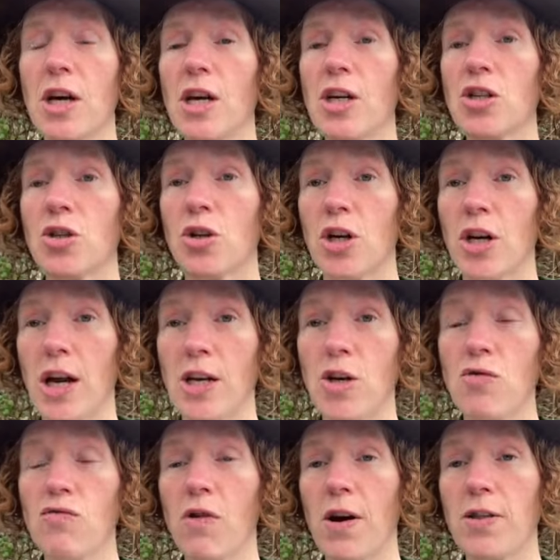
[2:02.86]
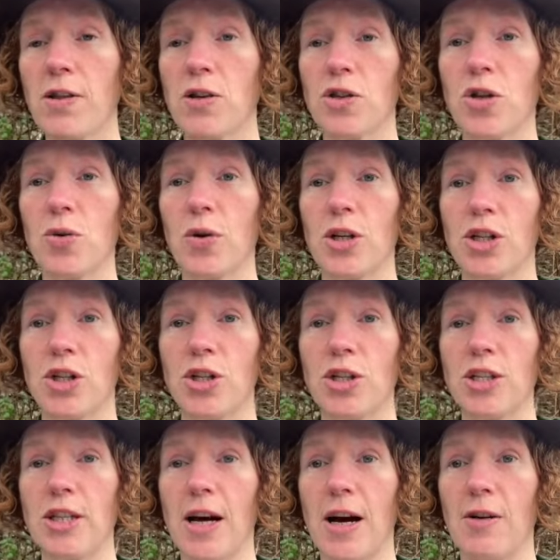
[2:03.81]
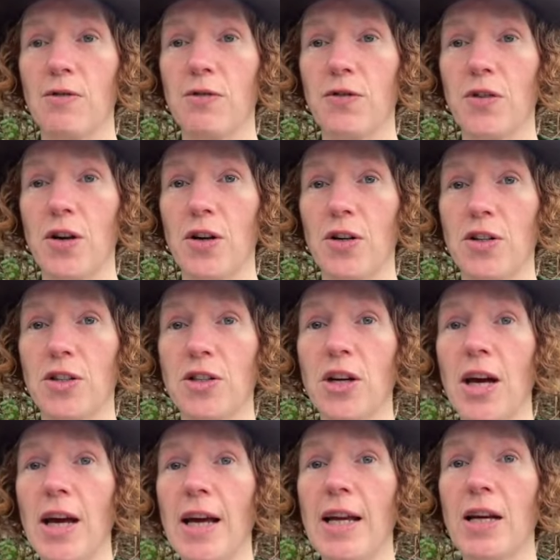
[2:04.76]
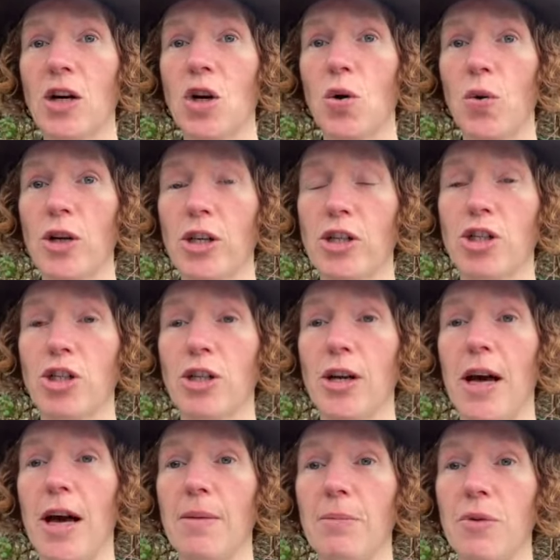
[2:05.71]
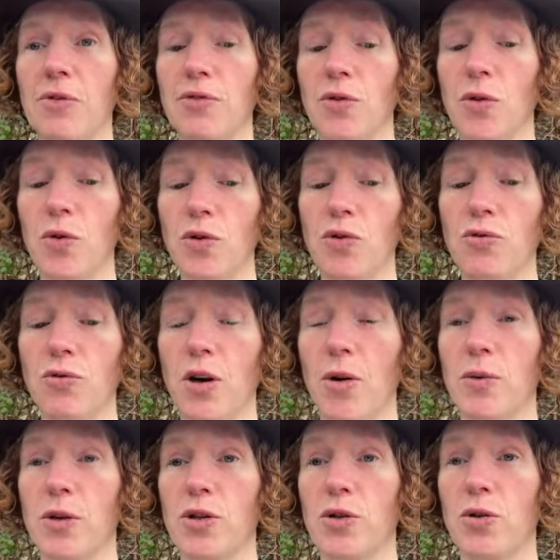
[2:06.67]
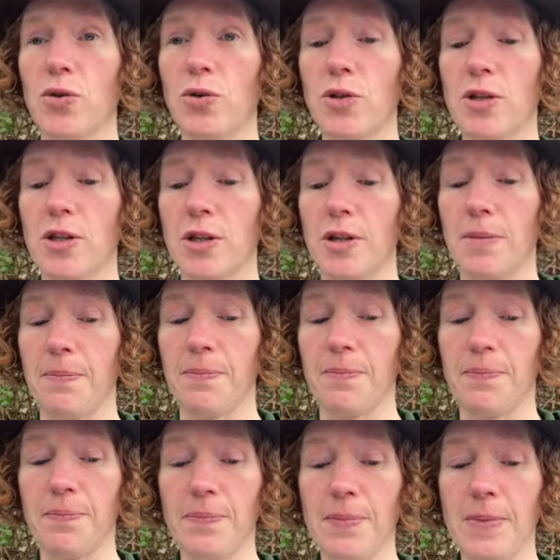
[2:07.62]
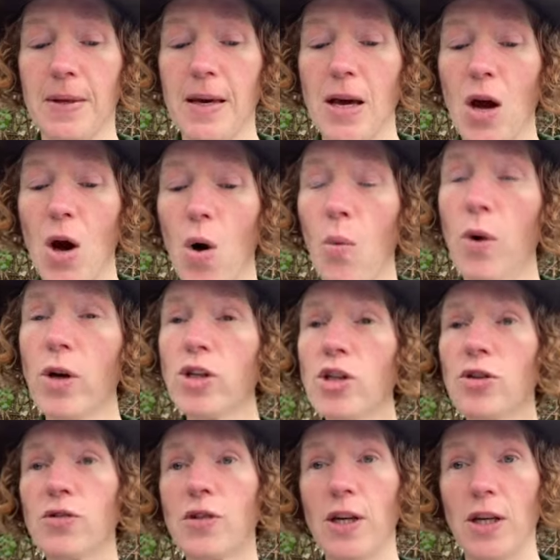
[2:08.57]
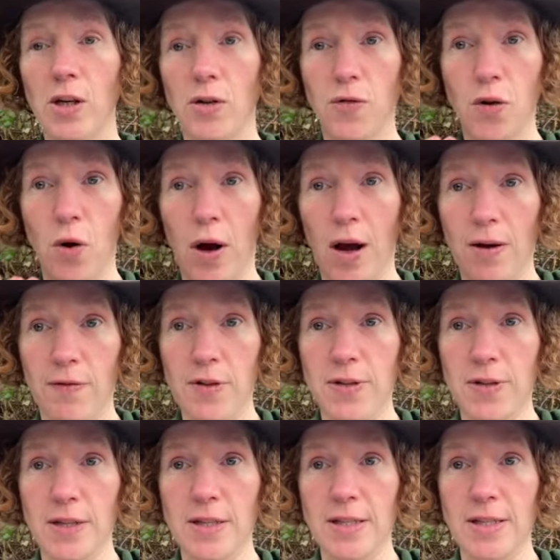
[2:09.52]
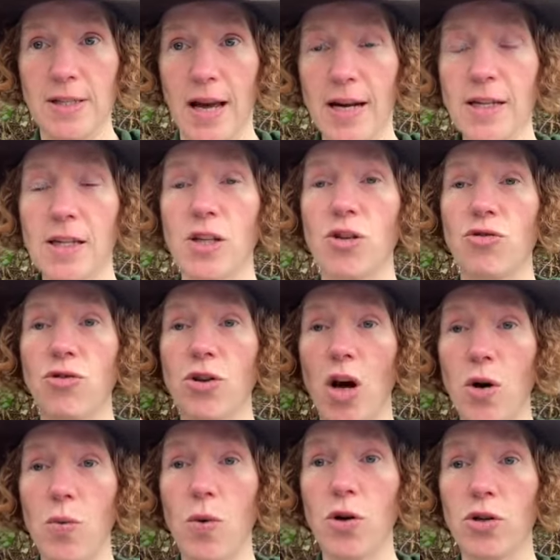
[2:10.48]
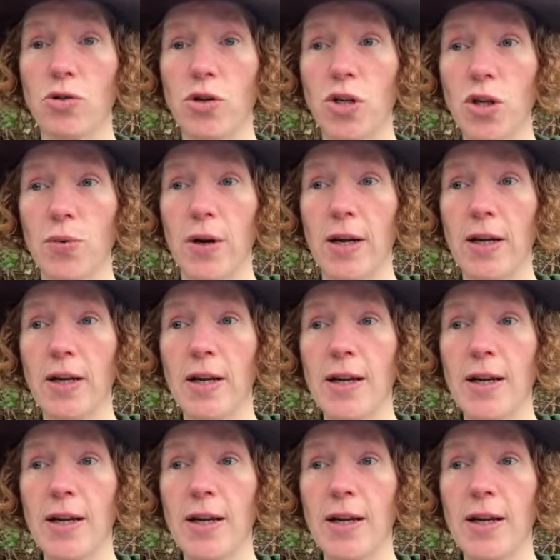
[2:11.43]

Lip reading: So can you write those questions down first in a questionnaire before you go and talk to them? Once you think you've got everything set and you know what you're doing,